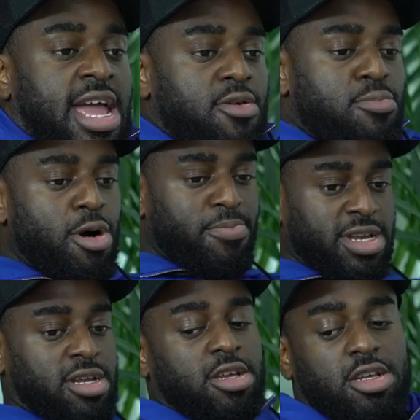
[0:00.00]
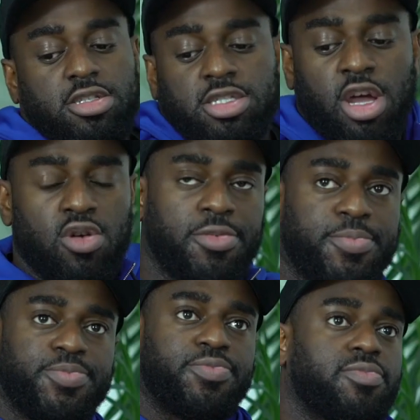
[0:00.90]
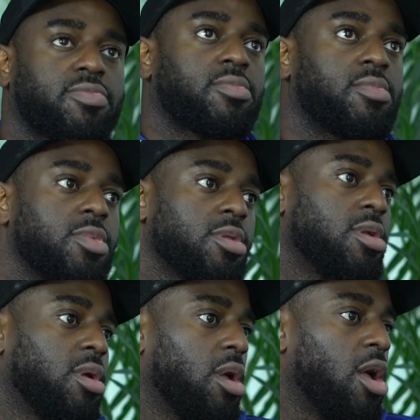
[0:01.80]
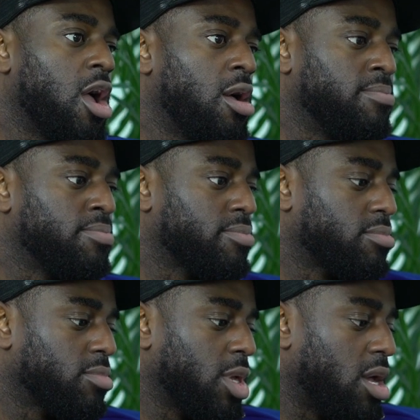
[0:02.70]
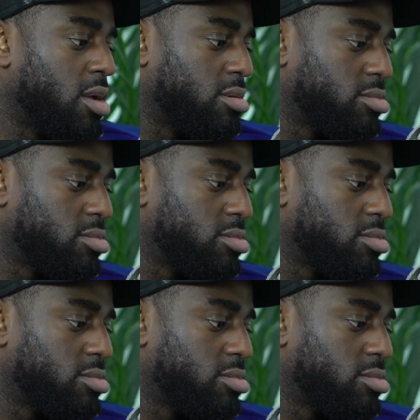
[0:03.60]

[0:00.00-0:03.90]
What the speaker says: that popping. So, yeah.